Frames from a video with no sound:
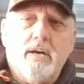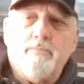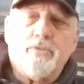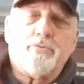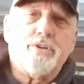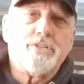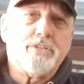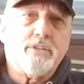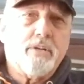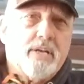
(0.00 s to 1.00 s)
Um, the
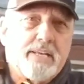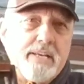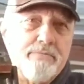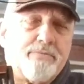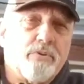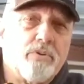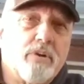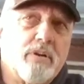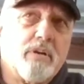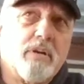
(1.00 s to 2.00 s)
reason again
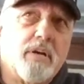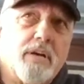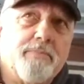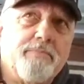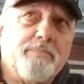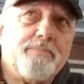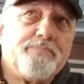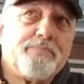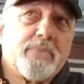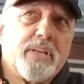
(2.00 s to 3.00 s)
for um,
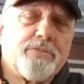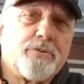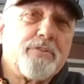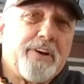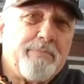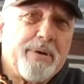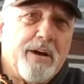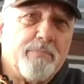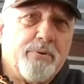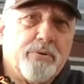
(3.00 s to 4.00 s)
35
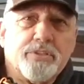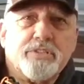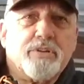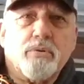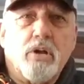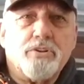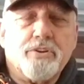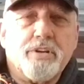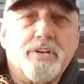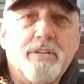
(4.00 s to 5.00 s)
pound pull is all
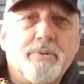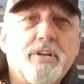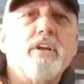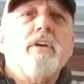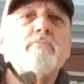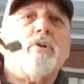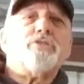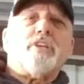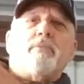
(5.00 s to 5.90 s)
you're going to need, but most